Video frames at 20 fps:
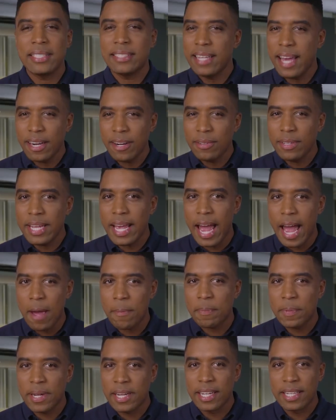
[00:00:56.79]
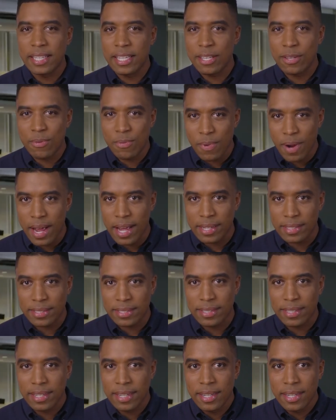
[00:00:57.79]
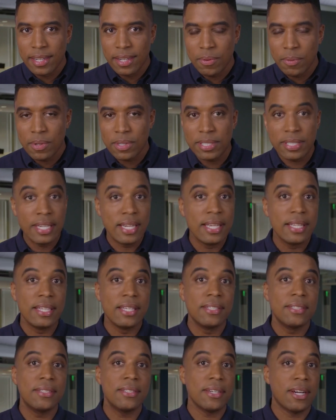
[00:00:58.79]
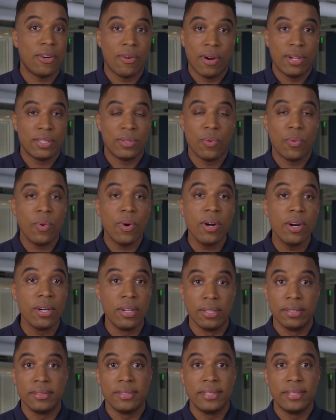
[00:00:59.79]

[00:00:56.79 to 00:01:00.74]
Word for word: It's not only happening in the U S, we're seeing this across the world.